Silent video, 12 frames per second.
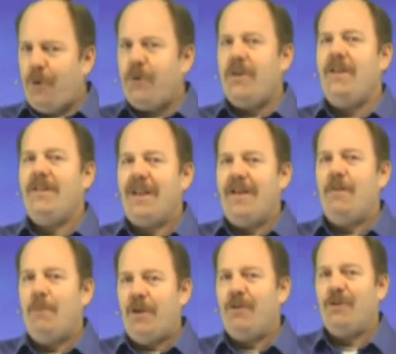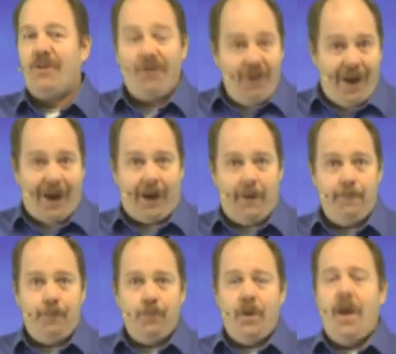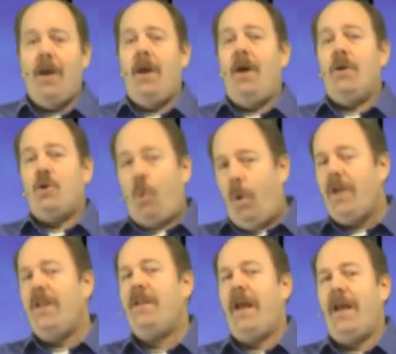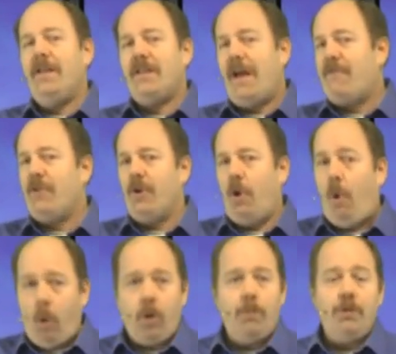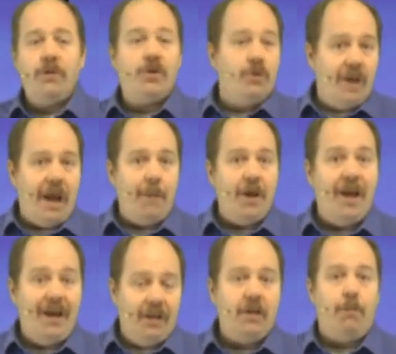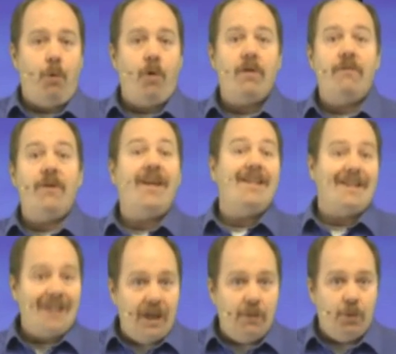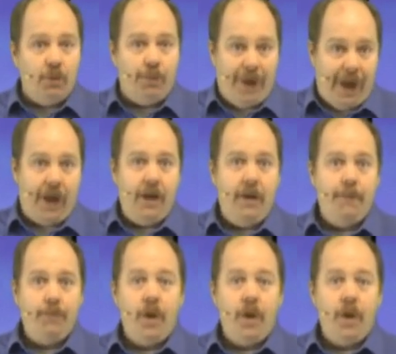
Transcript: 30 centimeters thick. 20 days after the horrible tsunami hit the port of Kesennuma Bay,